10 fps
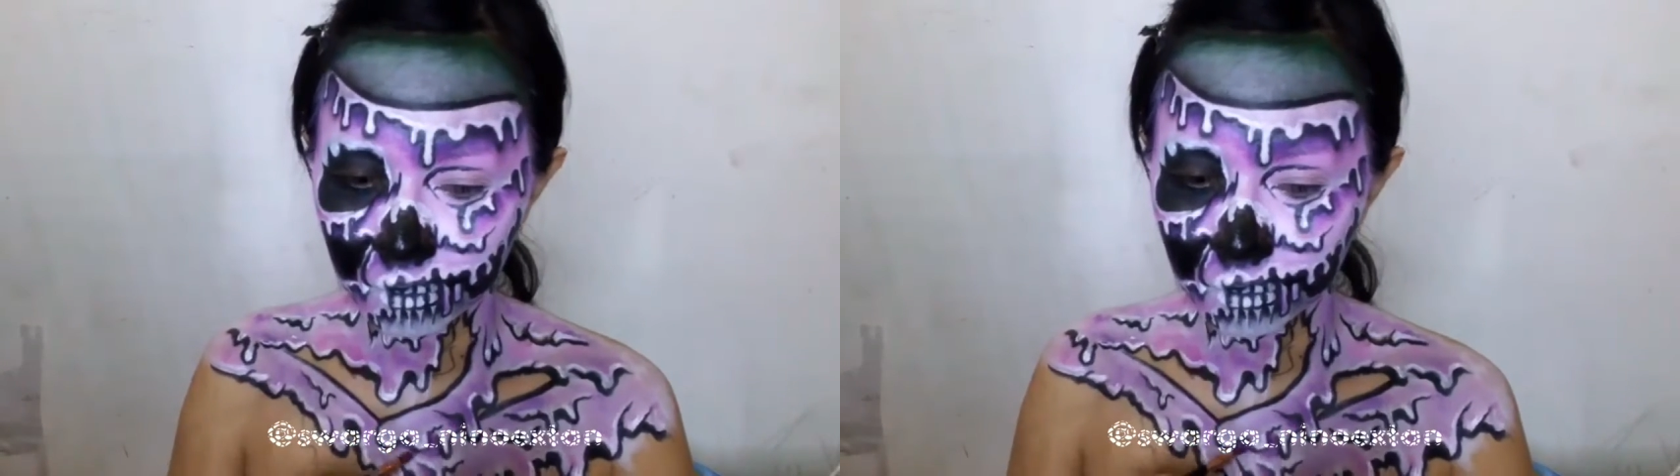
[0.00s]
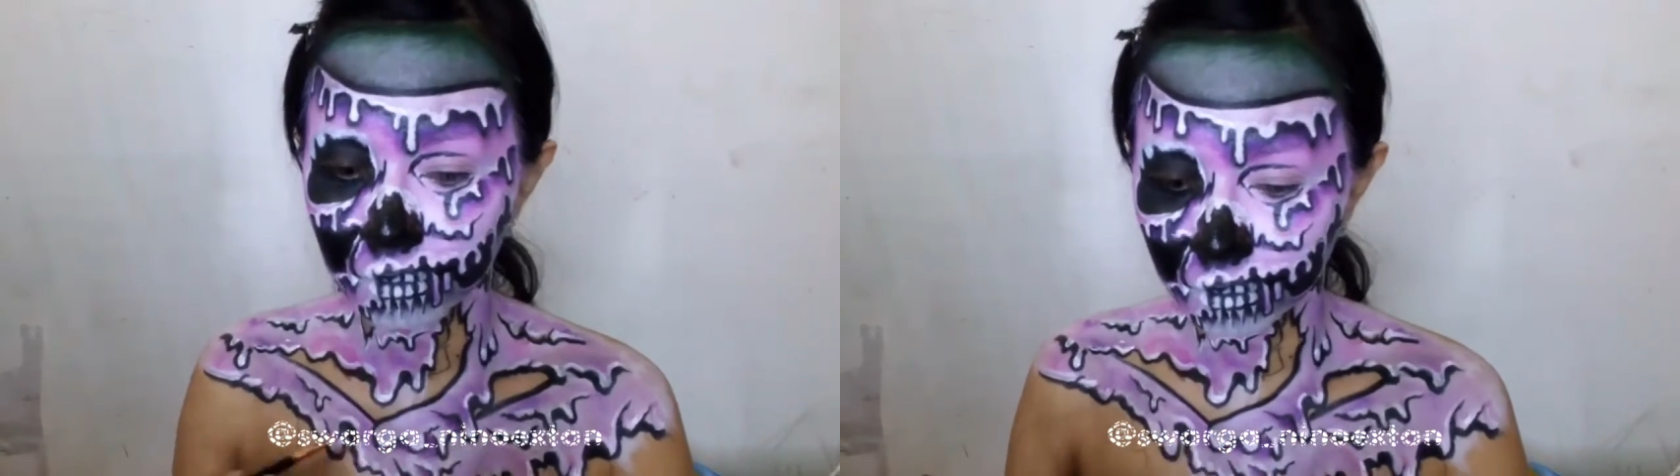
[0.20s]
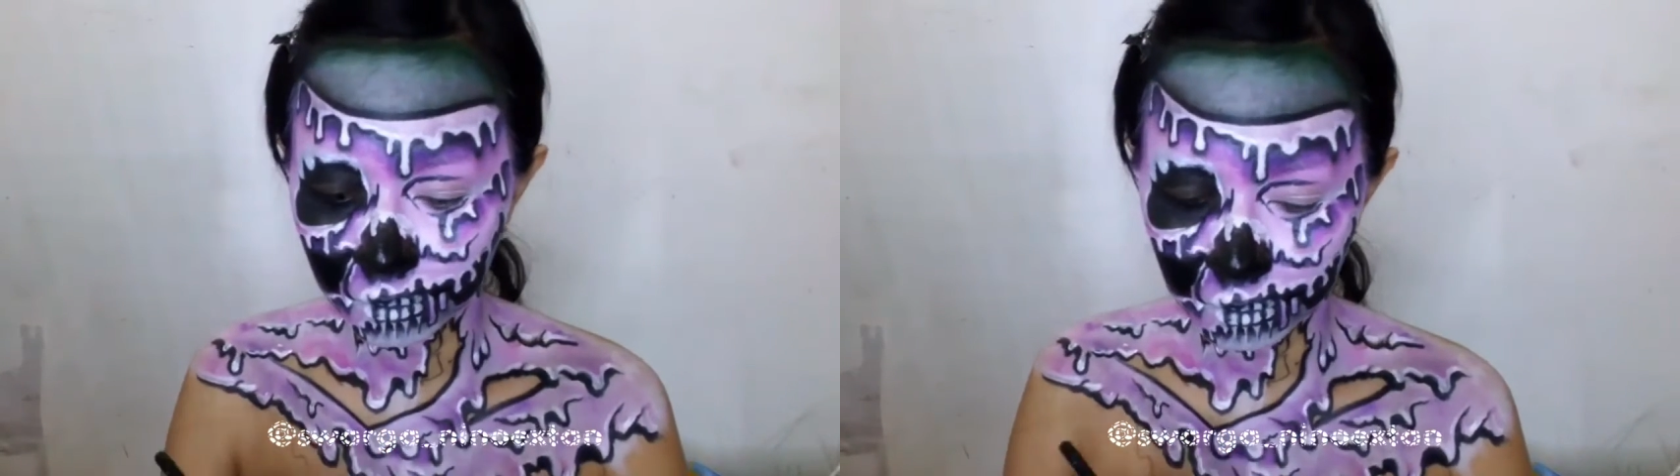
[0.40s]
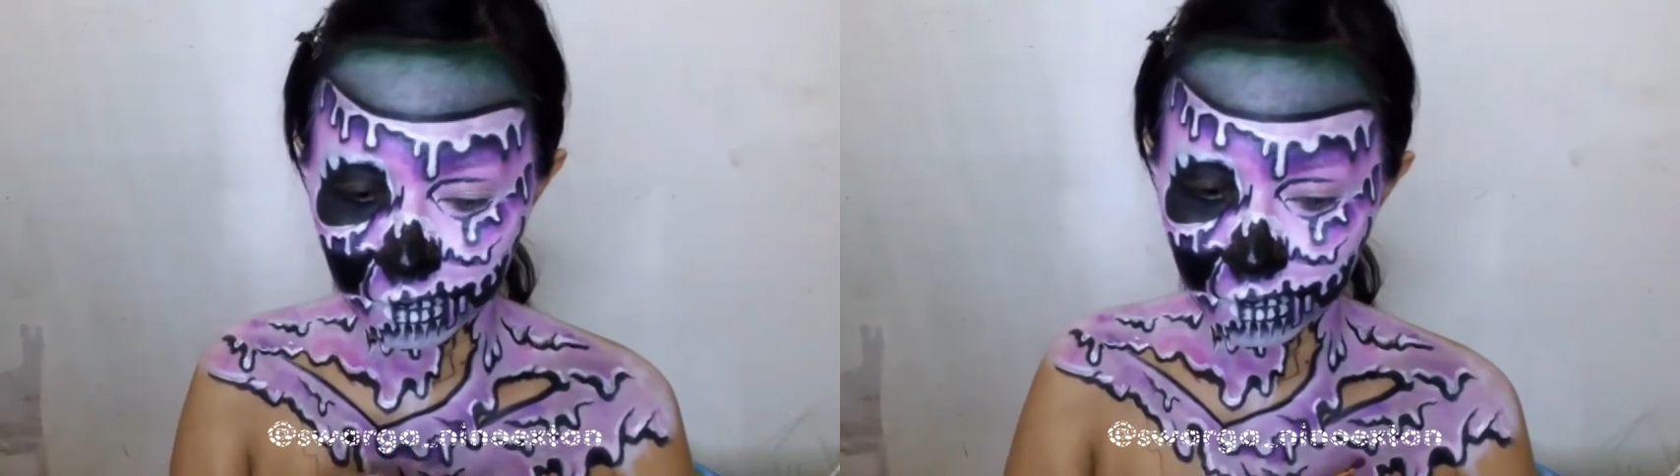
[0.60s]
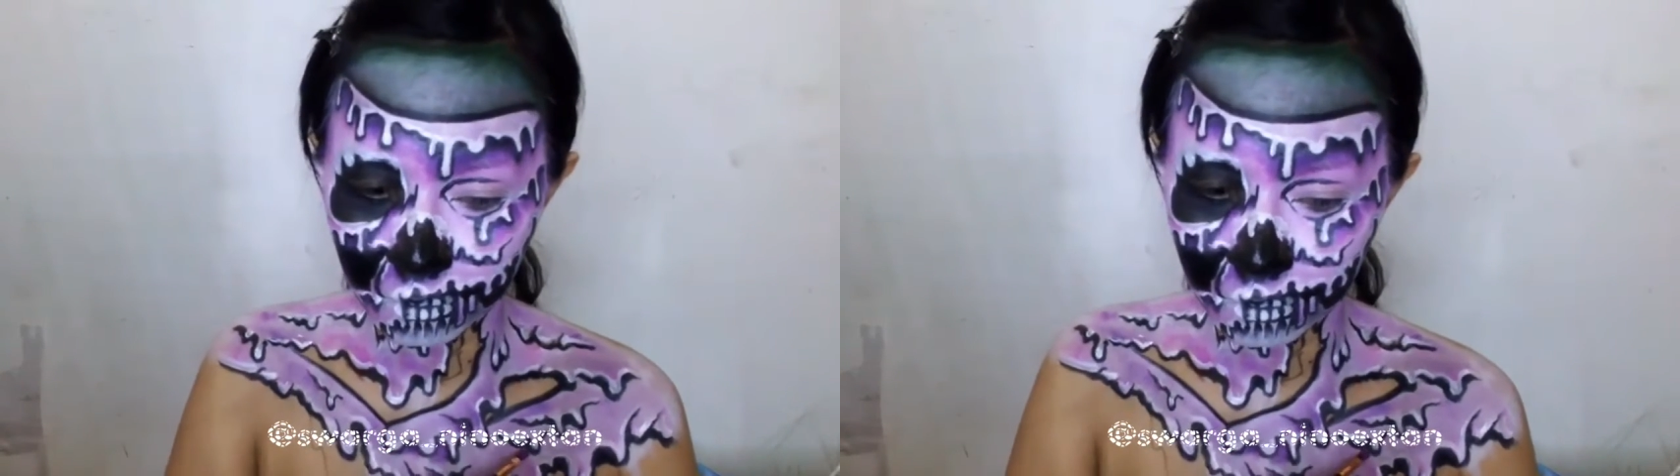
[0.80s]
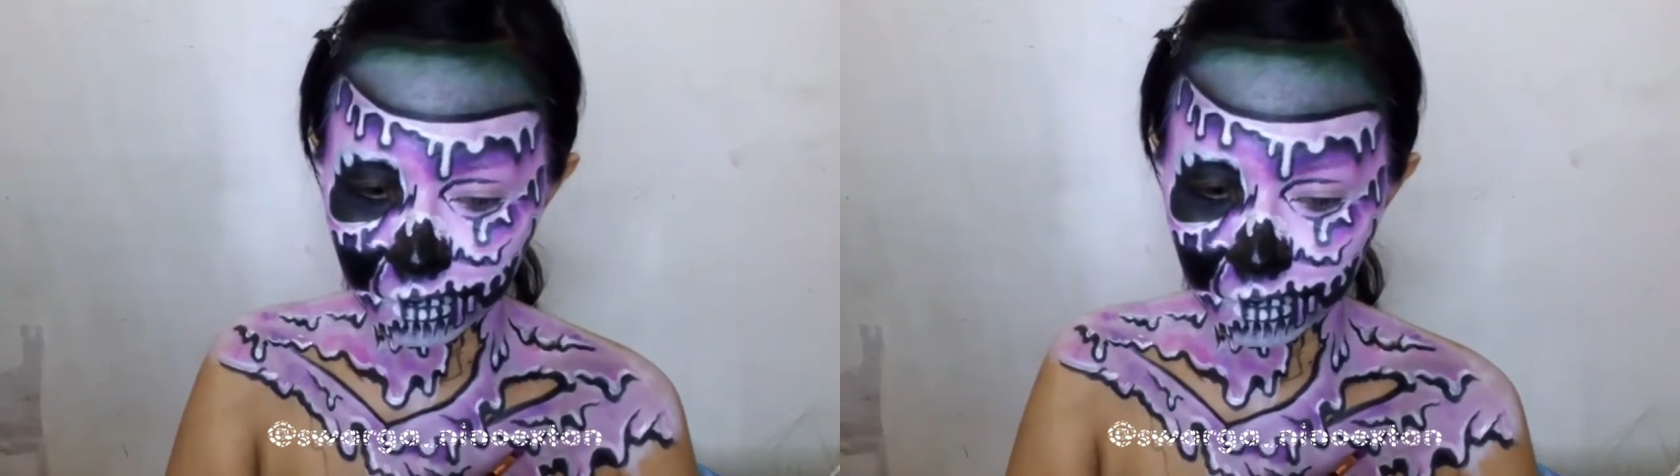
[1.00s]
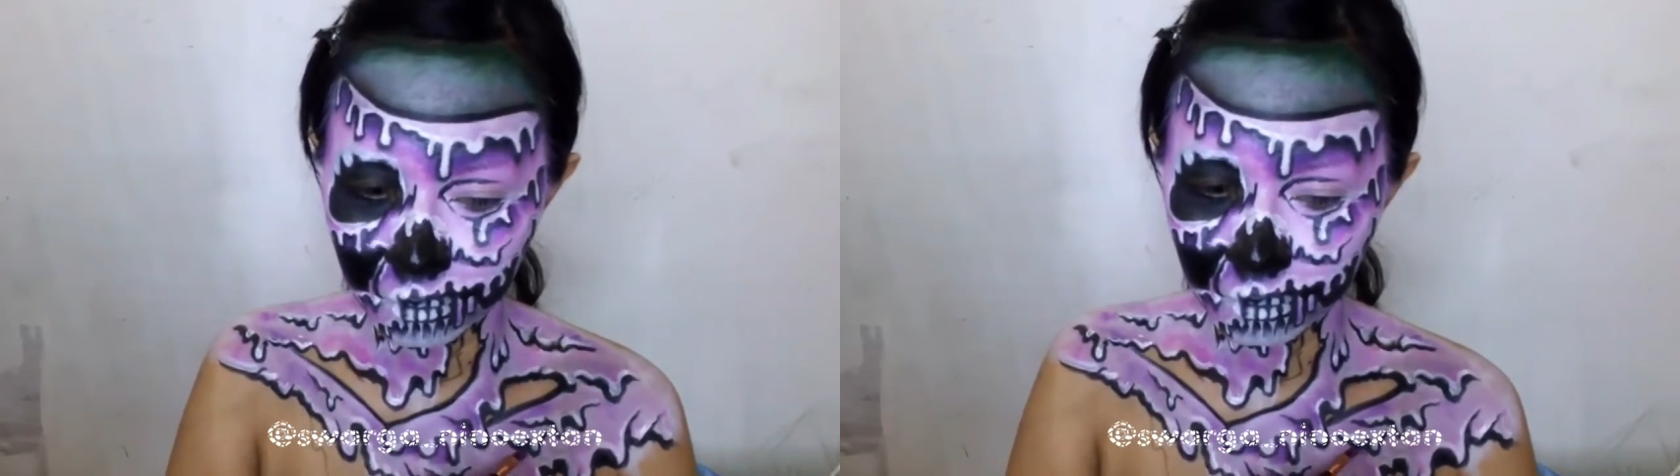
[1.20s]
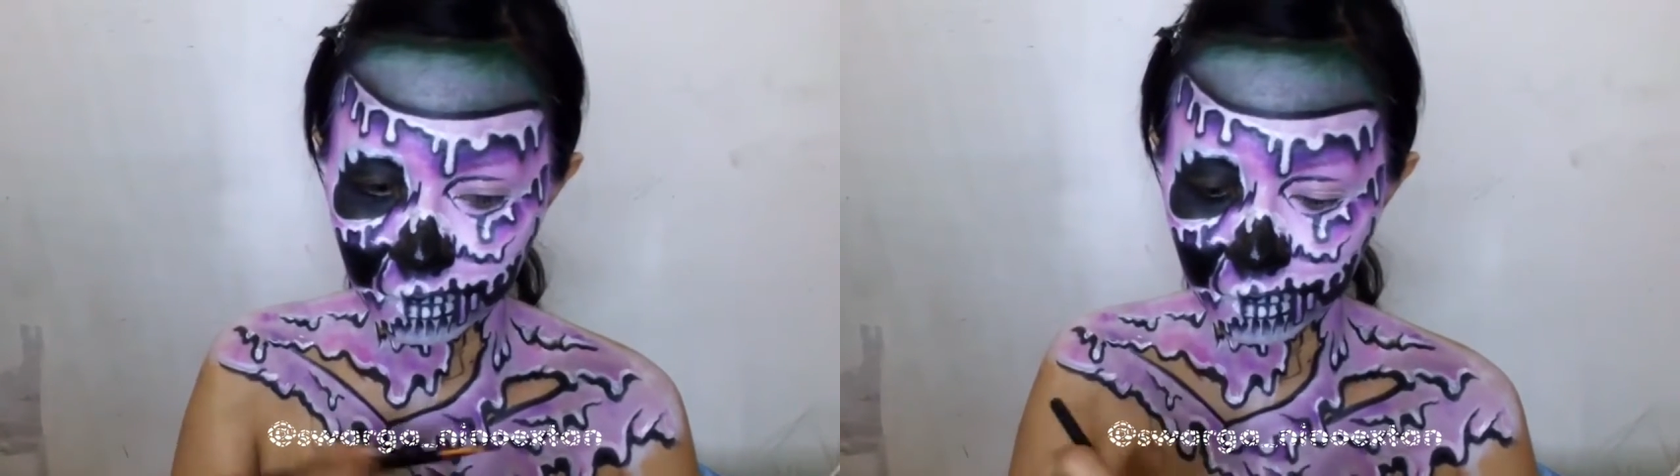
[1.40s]
detail in
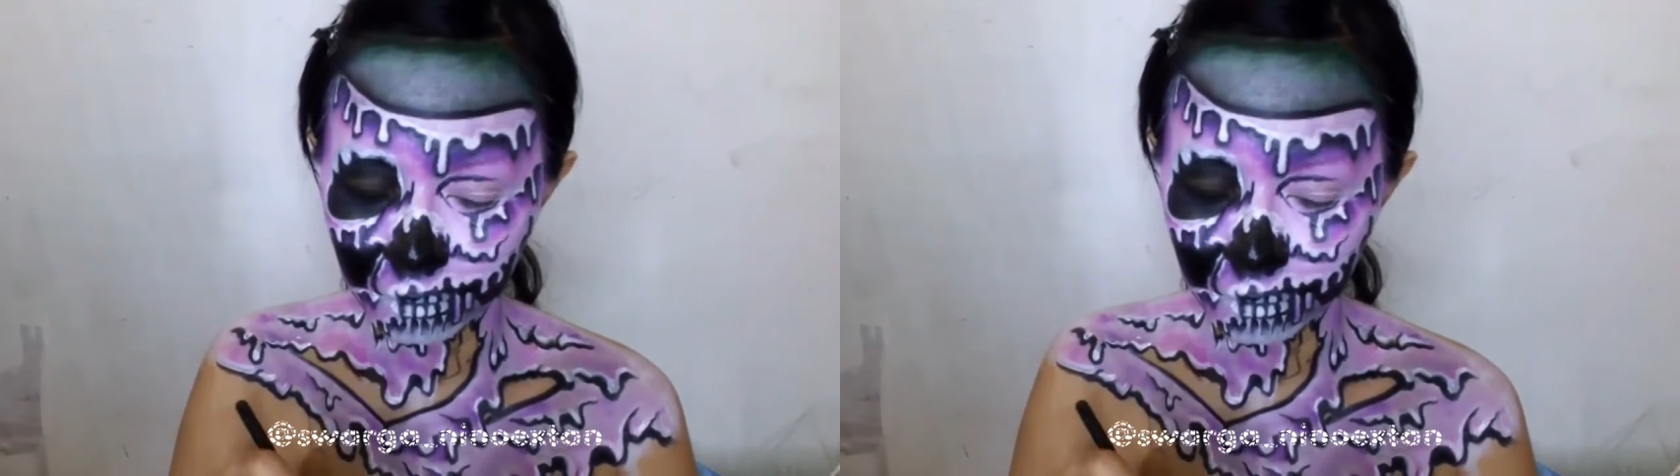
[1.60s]
detail.